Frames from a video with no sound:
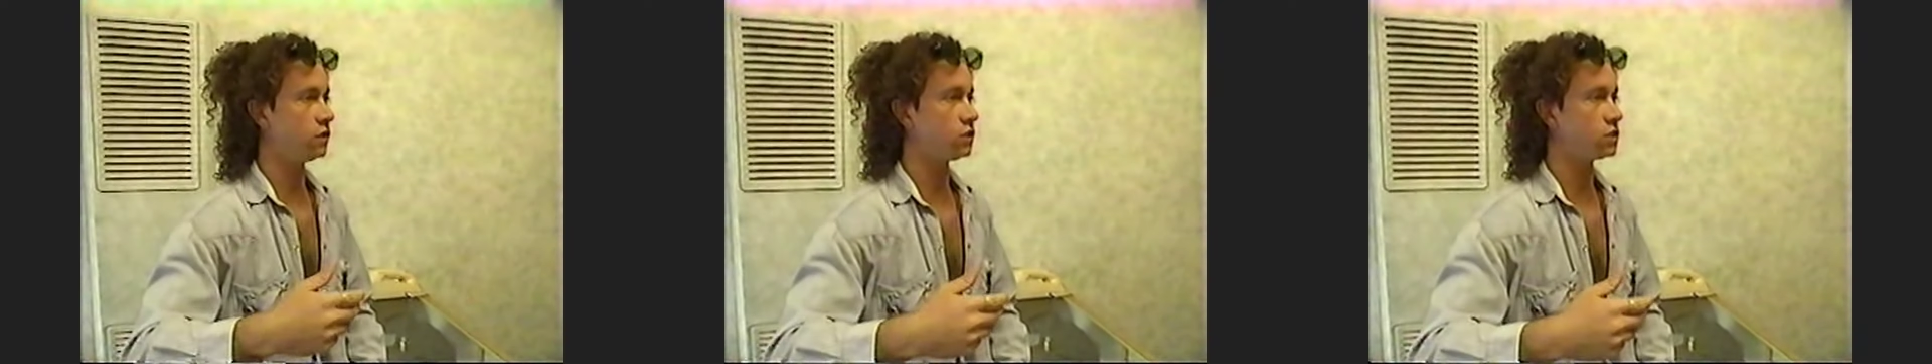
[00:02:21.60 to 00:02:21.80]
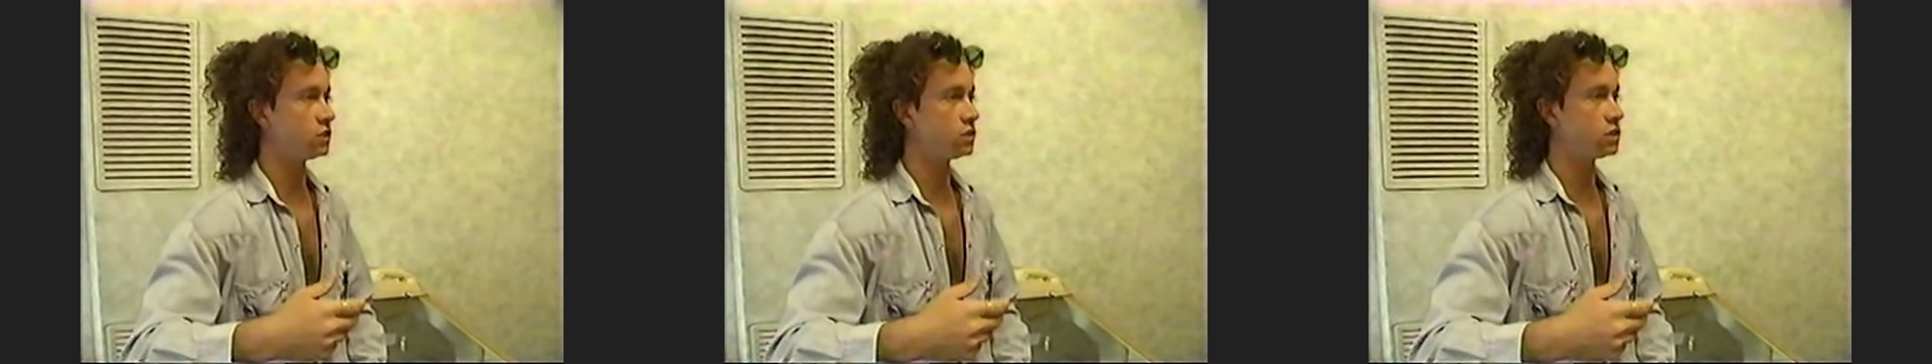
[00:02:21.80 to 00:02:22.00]

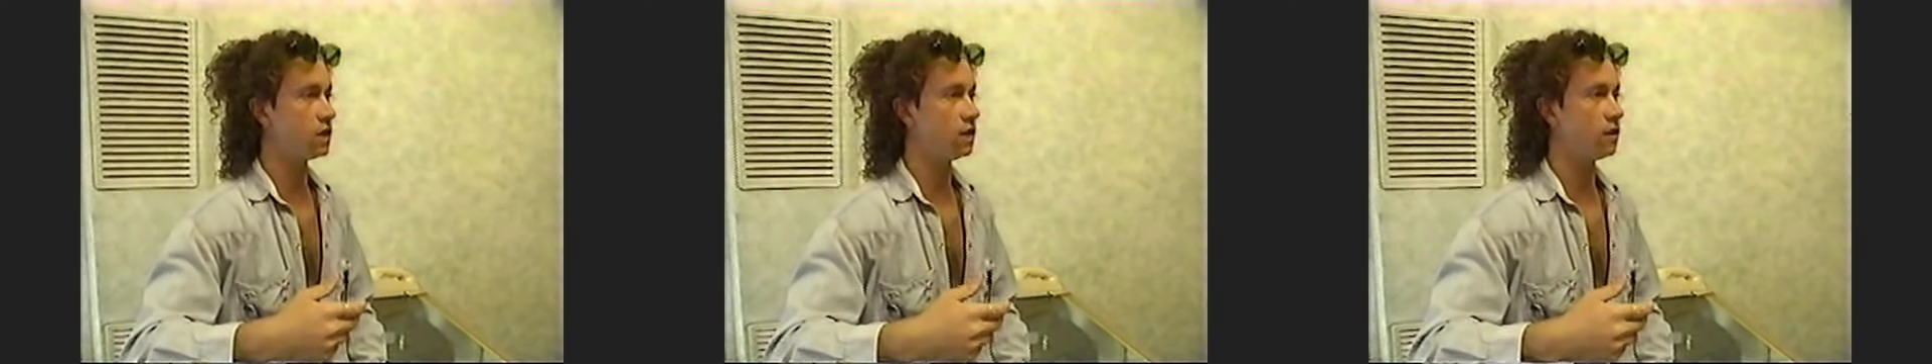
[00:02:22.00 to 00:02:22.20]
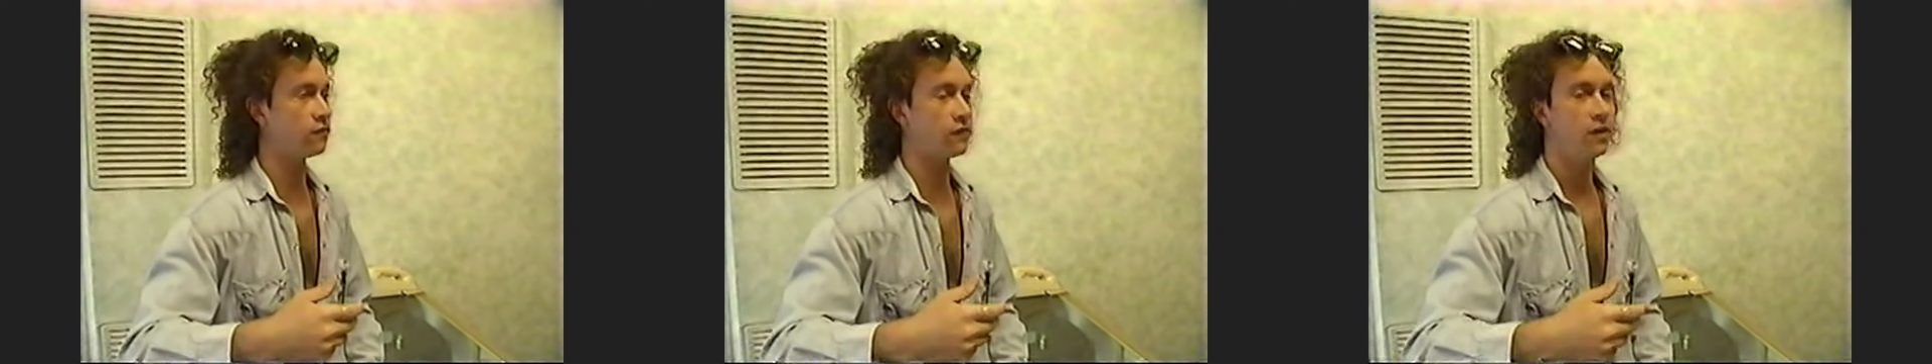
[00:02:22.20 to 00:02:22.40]
goldfish and
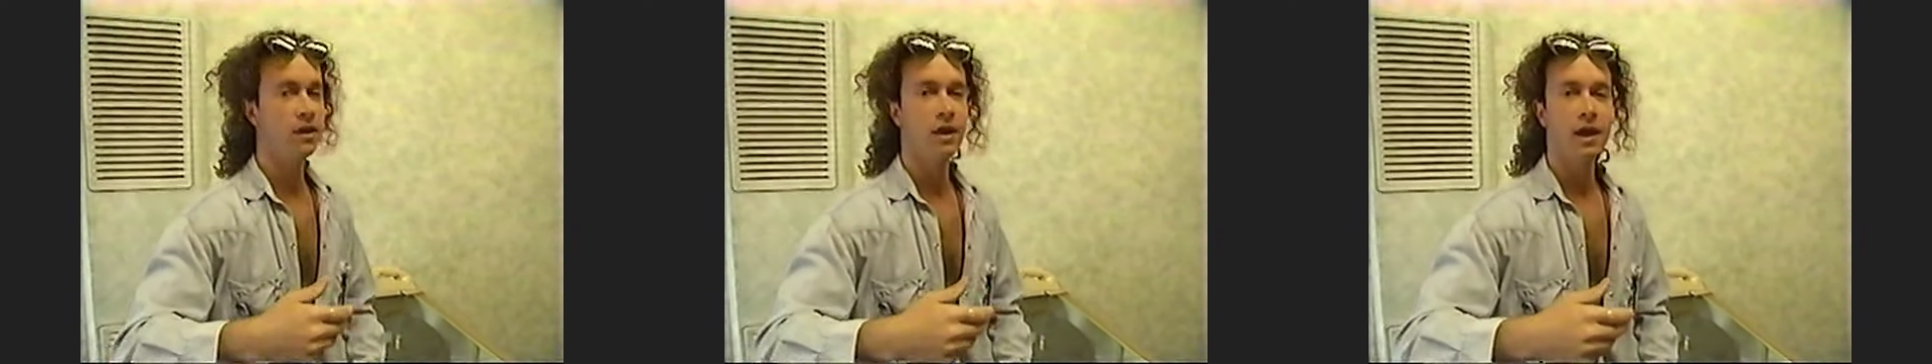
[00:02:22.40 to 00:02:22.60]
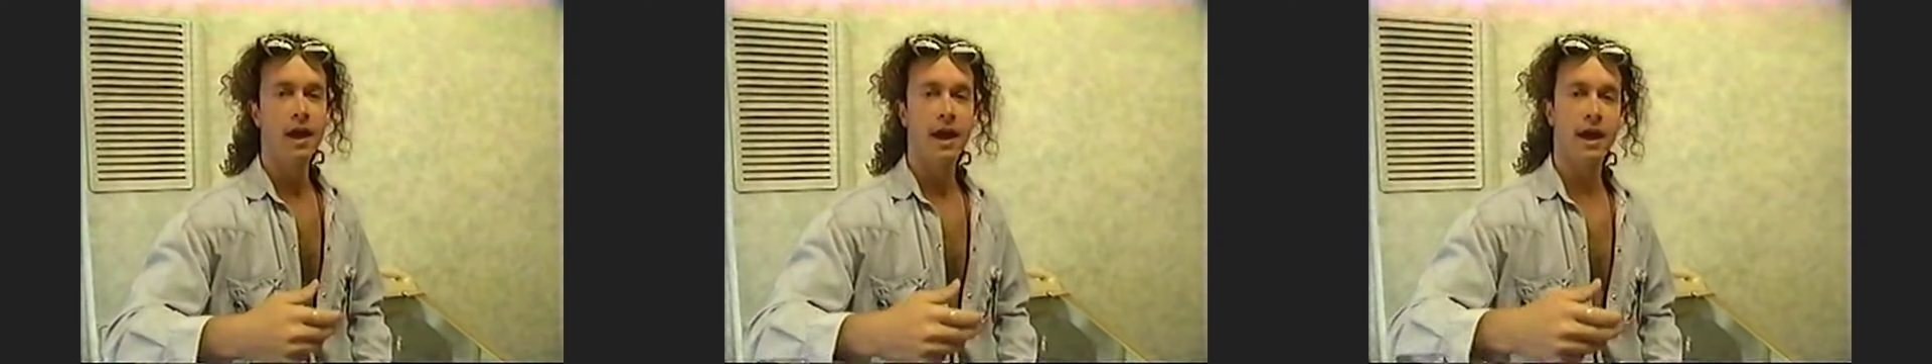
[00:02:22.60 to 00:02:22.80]
stuff.
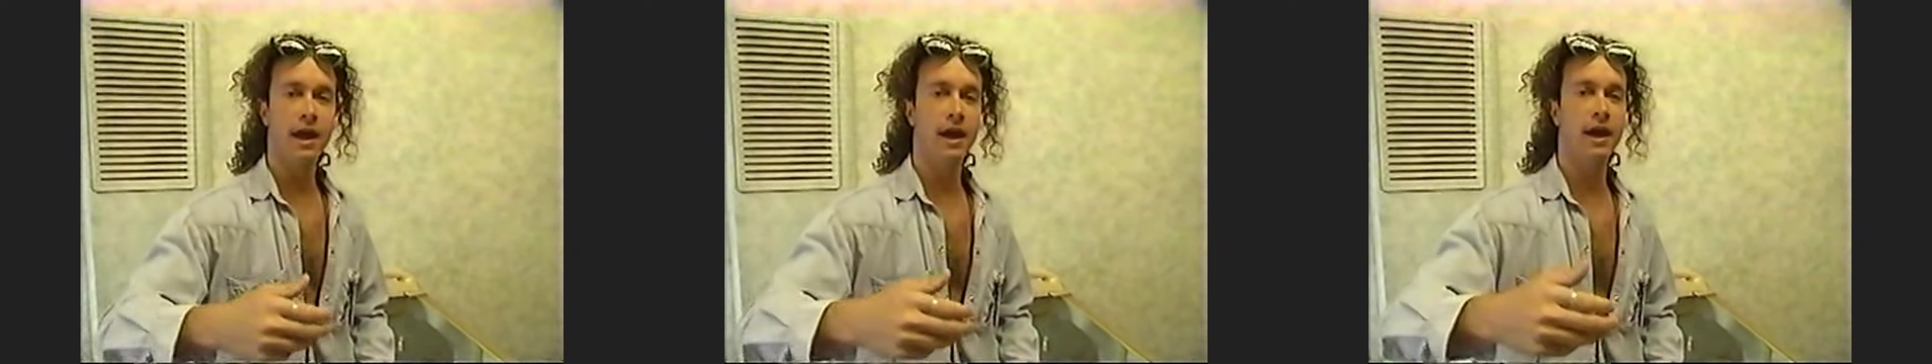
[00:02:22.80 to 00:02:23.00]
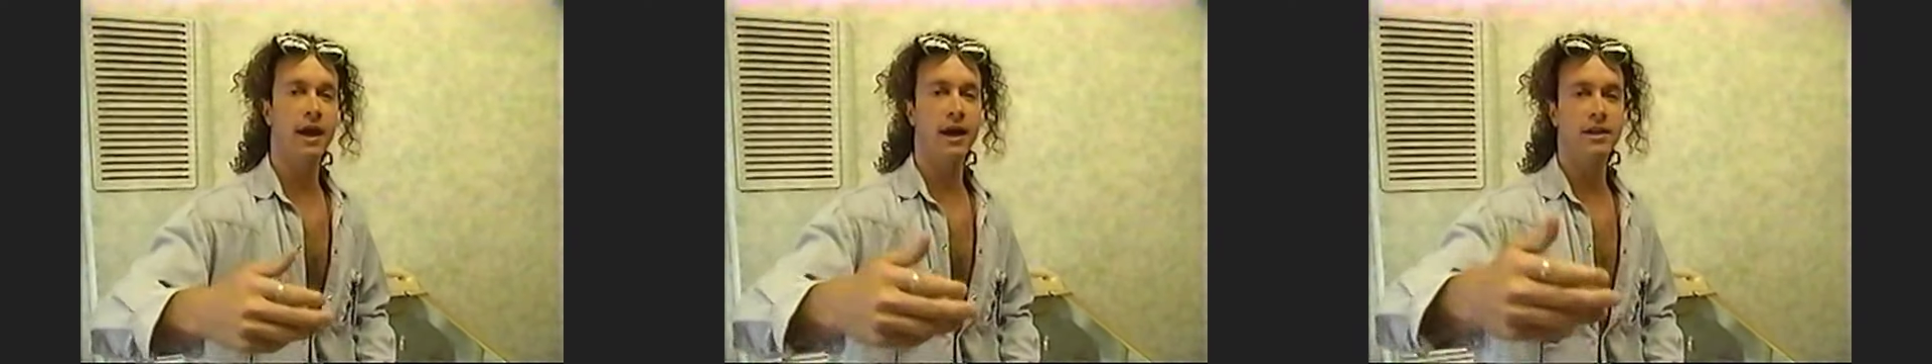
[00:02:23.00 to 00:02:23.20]
Yeah.
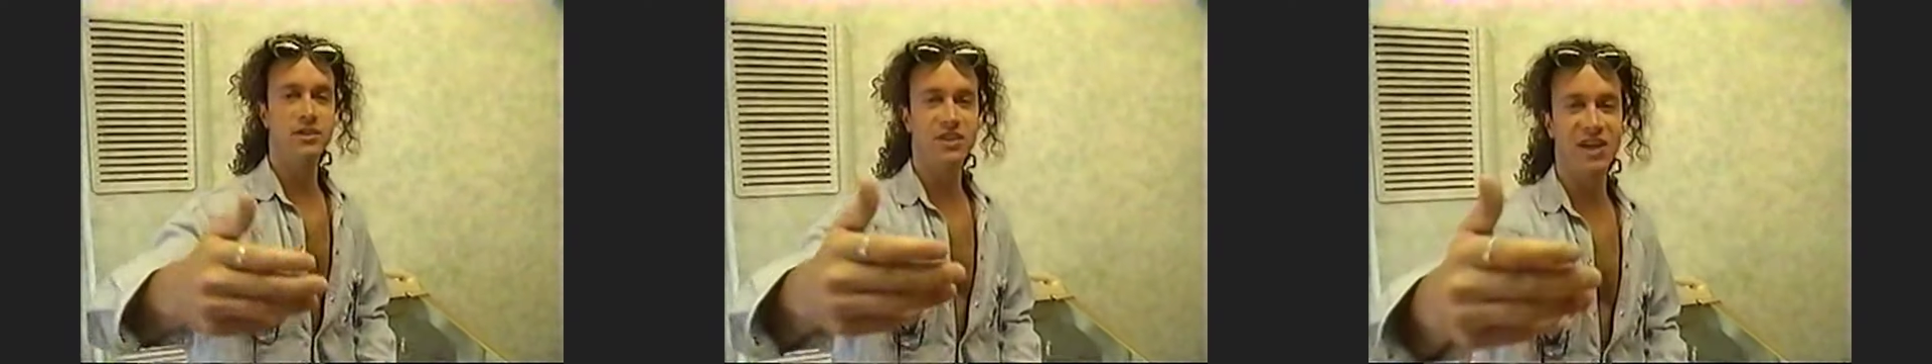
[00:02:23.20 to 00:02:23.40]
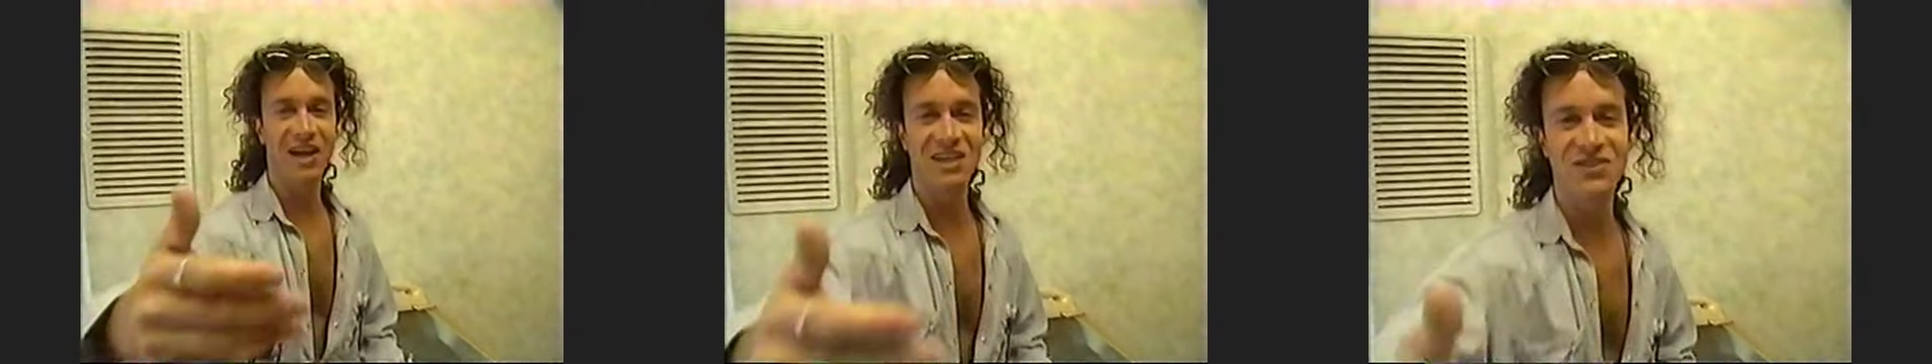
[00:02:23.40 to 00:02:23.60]
And
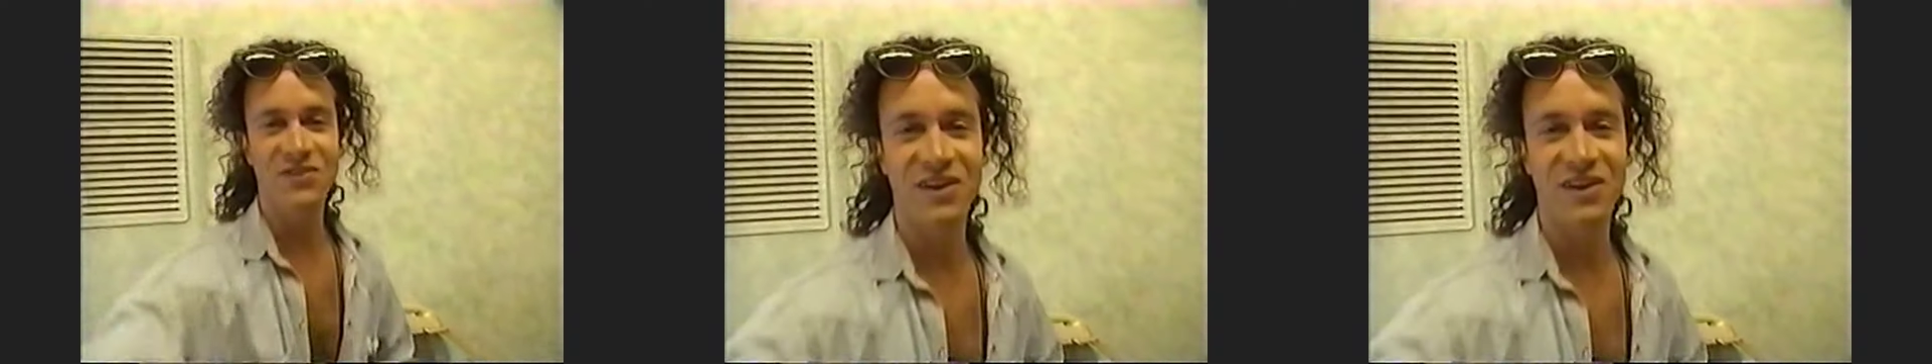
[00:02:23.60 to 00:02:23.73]
you guys